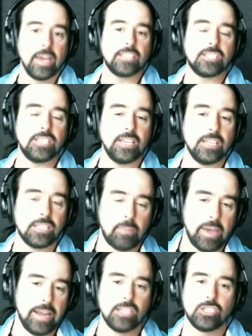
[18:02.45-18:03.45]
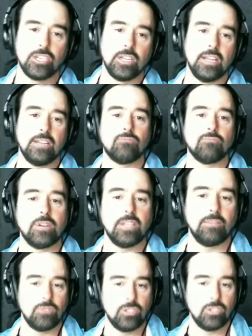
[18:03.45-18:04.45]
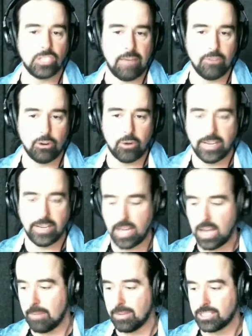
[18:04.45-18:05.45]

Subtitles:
sing in Spanish and really just have a great time.